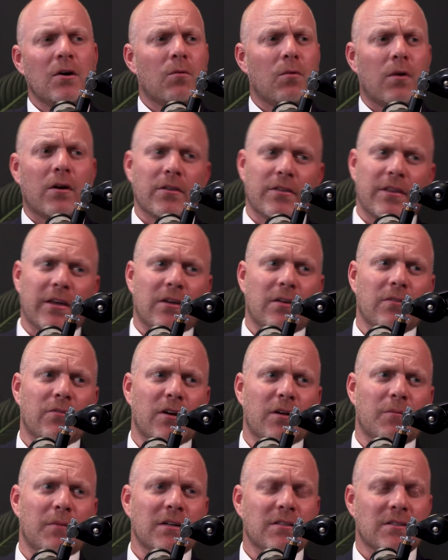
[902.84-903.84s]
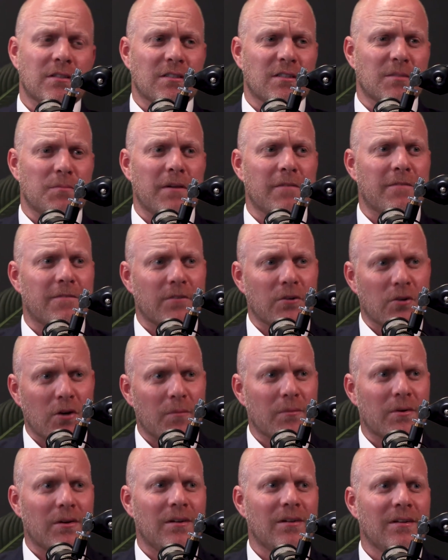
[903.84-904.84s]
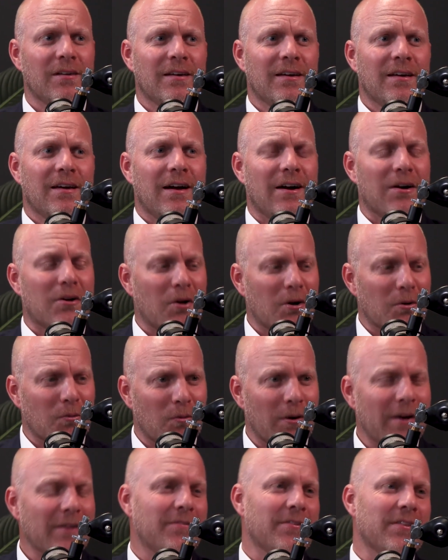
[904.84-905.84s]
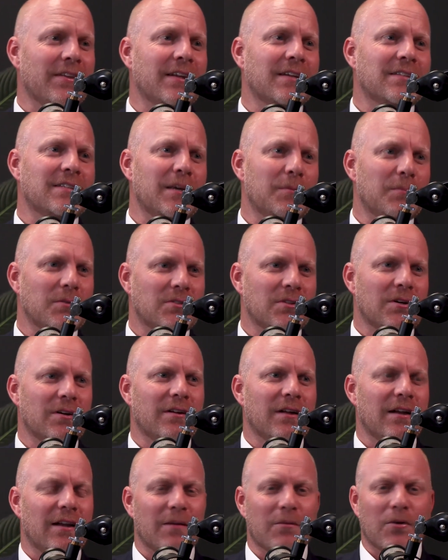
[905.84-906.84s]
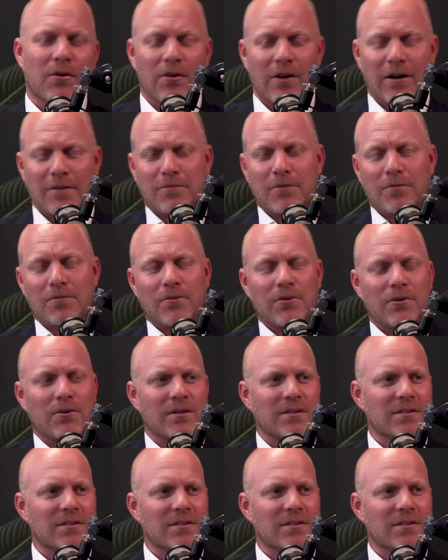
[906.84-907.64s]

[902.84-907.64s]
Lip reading: Warren, thank you very much. This has been phenomenal. I can't wait for the next episode, and I'm grateful for your